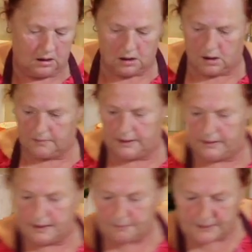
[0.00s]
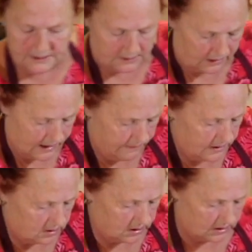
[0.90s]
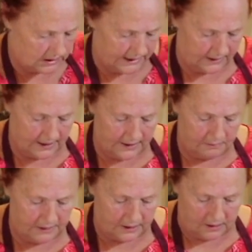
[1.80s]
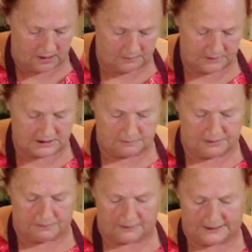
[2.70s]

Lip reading: Oh, and that piece of cabbage is like kind of big, but some people